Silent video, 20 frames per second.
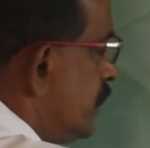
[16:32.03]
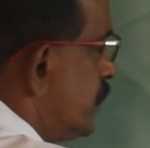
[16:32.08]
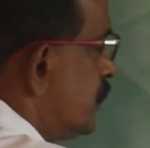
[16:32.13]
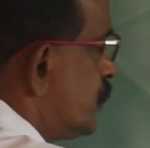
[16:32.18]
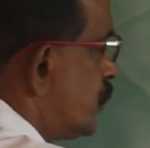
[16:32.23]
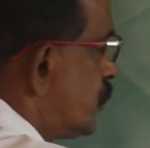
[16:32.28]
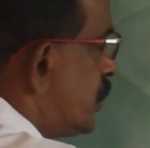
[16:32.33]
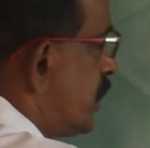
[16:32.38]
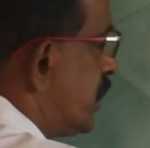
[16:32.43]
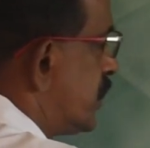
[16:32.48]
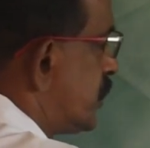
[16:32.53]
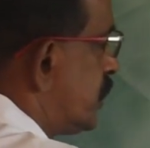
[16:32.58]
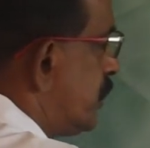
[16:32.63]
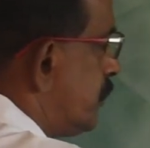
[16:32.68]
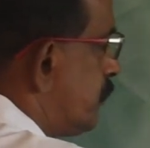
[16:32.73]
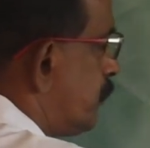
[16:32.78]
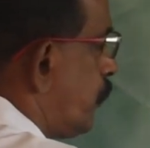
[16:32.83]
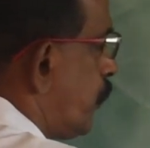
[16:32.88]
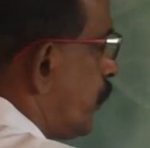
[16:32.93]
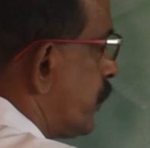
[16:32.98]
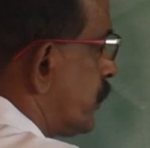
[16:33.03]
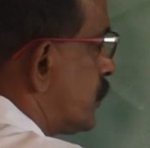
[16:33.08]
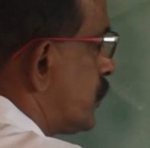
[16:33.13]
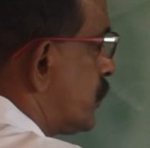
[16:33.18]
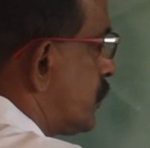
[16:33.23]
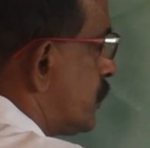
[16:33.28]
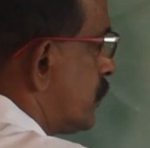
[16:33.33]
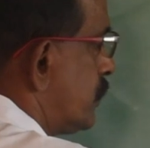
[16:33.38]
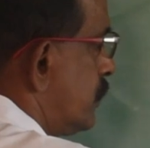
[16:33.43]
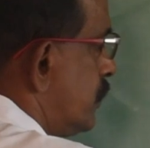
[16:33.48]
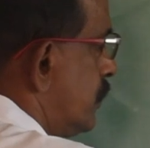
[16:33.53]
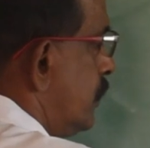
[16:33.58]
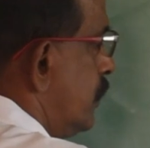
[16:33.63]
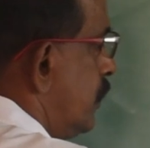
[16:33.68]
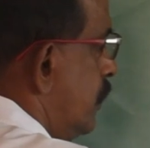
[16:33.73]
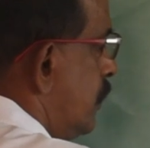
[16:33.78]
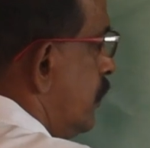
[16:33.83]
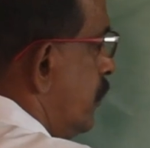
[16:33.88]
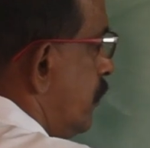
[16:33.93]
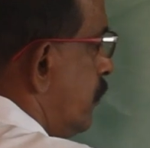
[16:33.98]
station points,
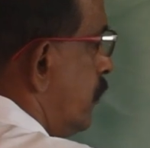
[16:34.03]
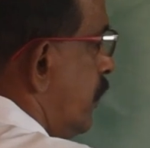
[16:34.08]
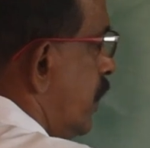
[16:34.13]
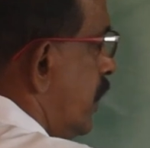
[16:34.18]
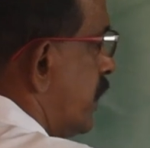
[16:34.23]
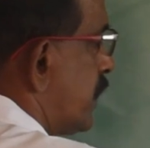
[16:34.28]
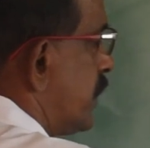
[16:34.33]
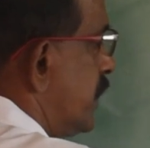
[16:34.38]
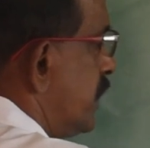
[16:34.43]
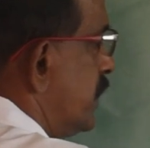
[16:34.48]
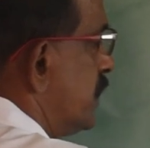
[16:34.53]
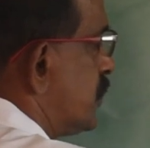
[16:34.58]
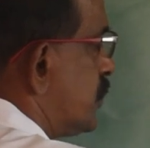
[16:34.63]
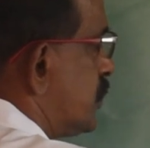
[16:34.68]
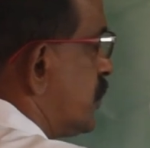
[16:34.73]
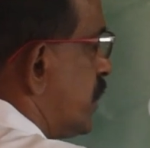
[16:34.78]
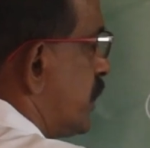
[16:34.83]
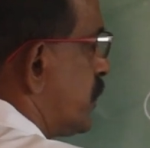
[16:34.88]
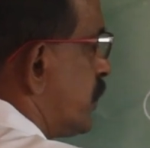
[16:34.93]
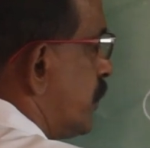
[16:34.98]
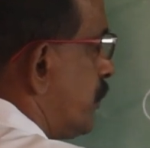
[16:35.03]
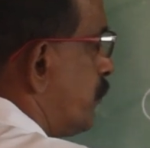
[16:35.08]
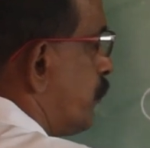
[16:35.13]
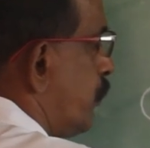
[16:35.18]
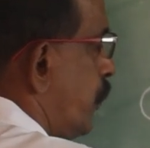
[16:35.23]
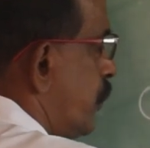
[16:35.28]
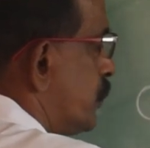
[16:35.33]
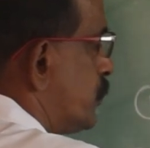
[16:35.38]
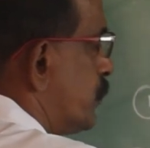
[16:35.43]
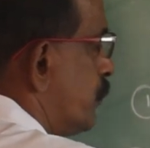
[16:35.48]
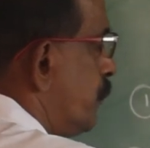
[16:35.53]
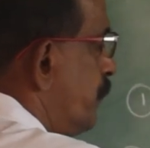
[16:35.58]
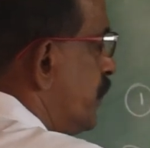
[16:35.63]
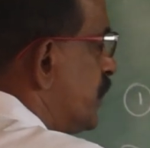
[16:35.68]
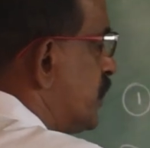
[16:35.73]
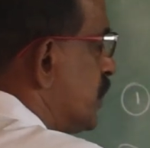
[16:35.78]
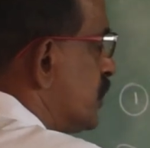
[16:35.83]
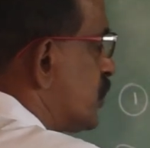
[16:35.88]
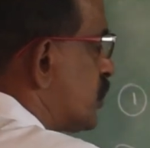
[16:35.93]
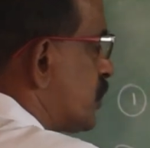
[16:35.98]
marking station points.
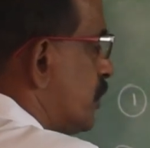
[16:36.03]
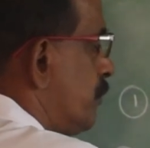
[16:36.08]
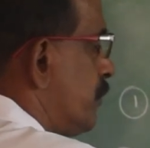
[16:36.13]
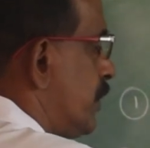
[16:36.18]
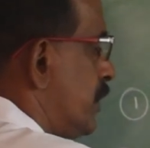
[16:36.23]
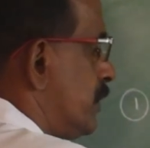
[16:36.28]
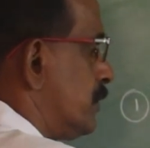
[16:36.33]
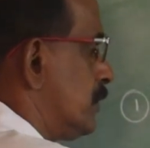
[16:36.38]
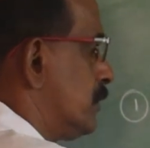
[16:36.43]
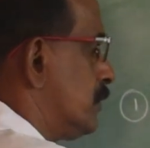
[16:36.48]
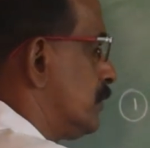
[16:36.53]
Which instrument